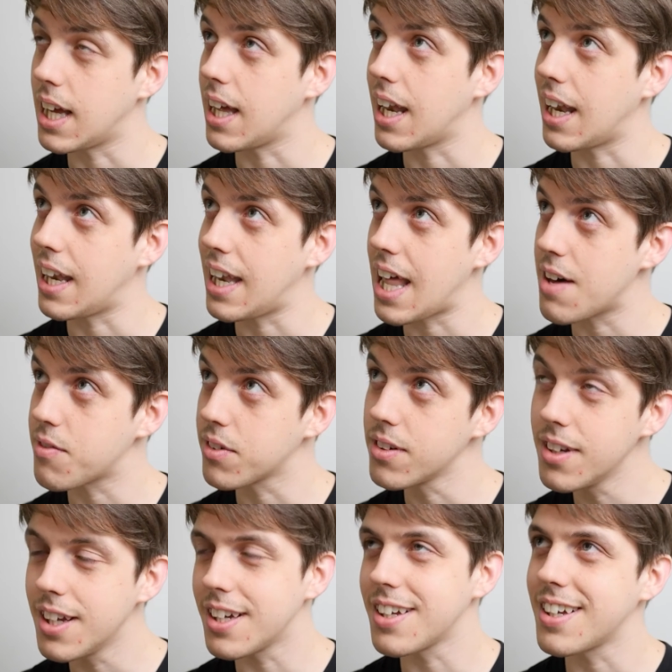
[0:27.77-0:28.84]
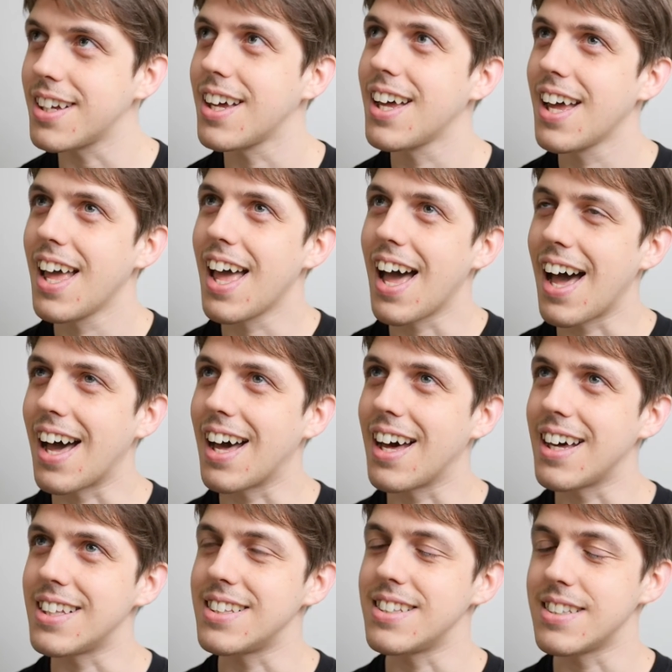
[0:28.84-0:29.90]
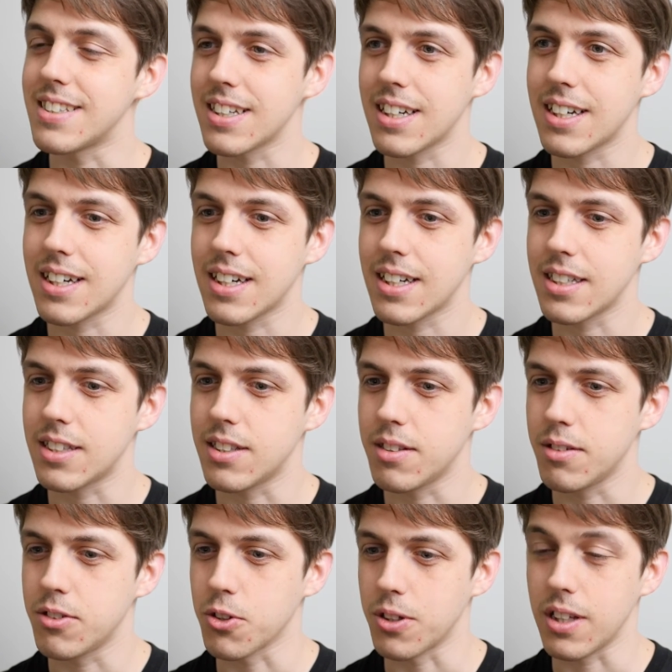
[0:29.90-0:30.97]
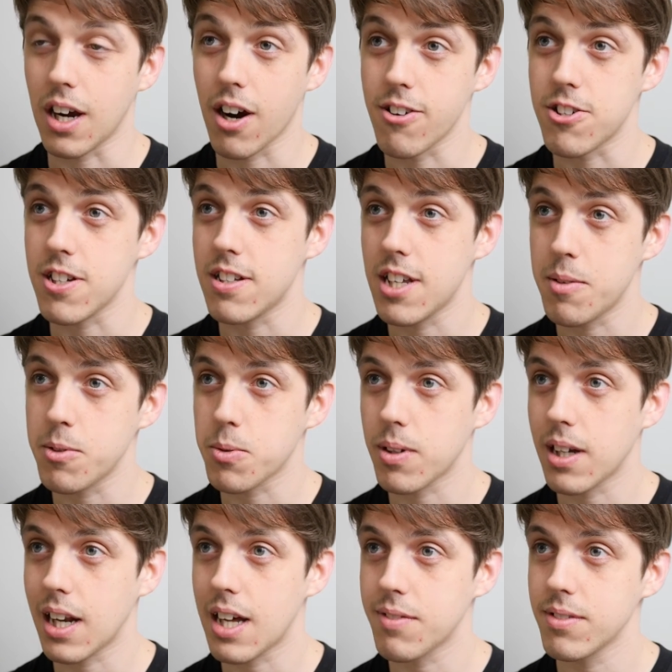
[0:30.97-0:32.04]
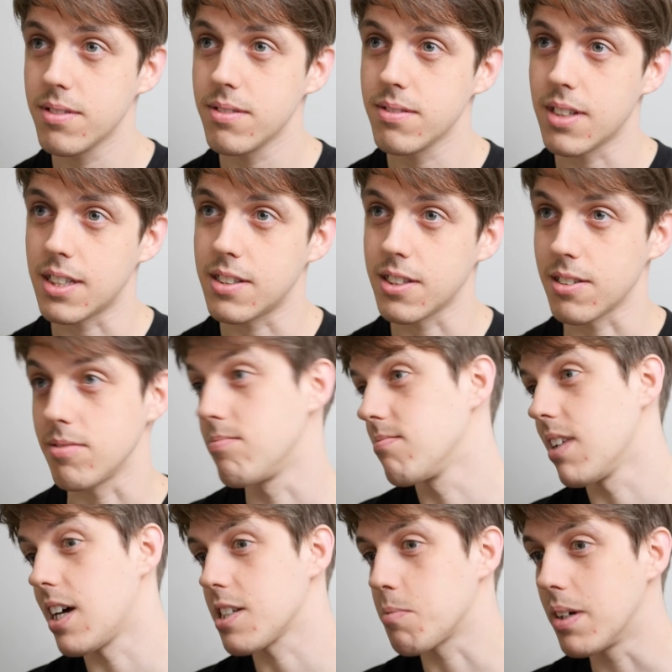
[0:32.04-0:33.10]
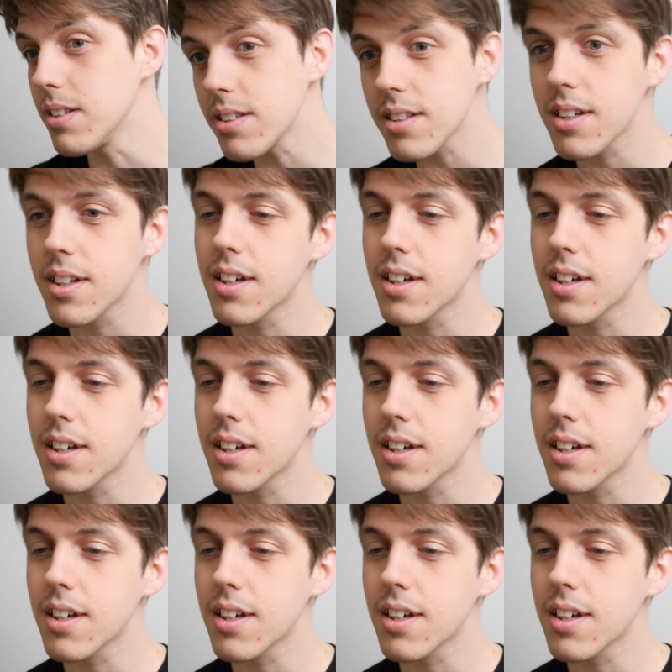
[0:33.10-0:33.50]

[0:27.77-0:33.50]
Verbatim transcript: 2011 and joined the ROG team in 2011 until last month.